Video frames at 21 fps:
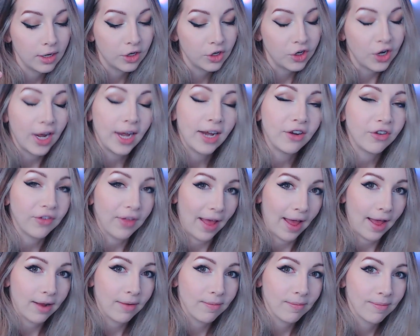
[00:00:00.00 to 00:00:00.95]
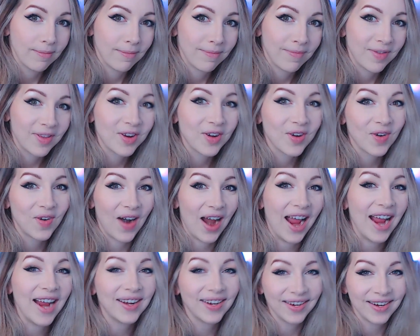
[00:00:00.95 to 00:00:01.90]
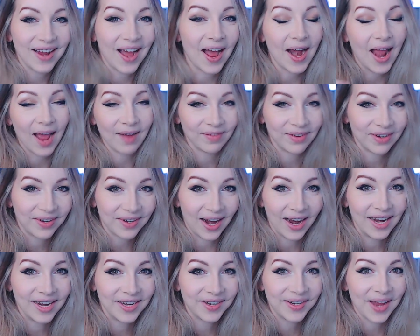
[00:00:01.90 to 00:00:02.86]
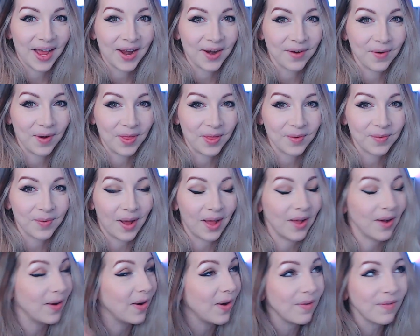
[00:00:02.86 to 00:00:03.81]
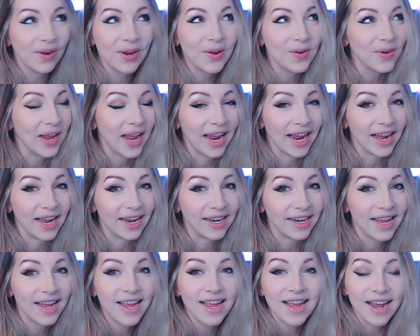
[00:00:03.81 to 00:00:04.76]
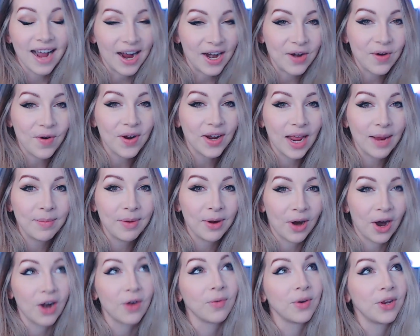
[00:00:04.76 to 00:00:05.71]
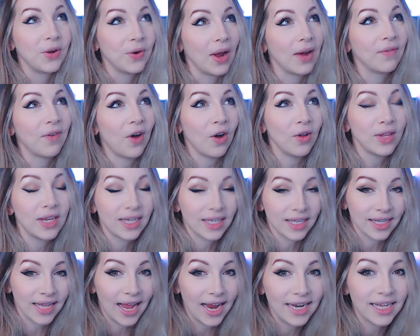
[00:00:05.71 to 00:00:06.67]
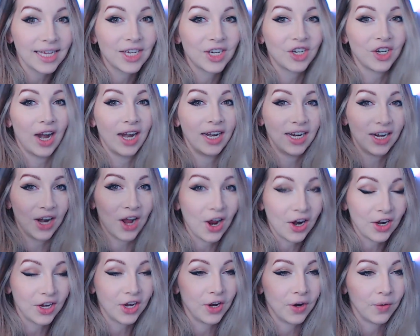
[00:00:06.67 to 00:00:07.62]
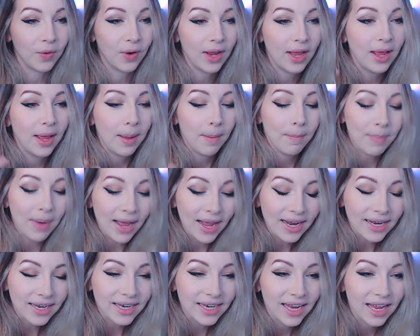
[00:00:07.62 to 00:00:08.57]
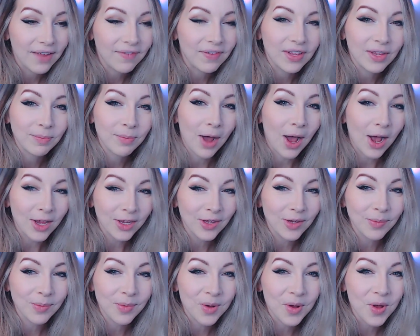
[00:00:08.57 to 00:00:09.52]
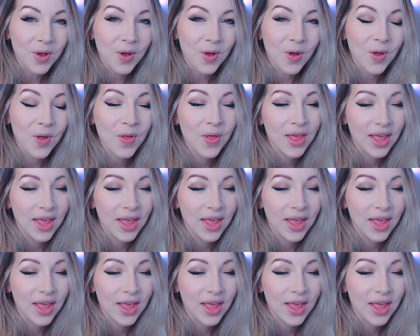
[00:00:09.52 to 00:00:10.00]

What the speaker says: change that. Try to not have a giant shadow on the wall, however you can. I know it can be hard when you have all these lights shining on you, but if it's possible,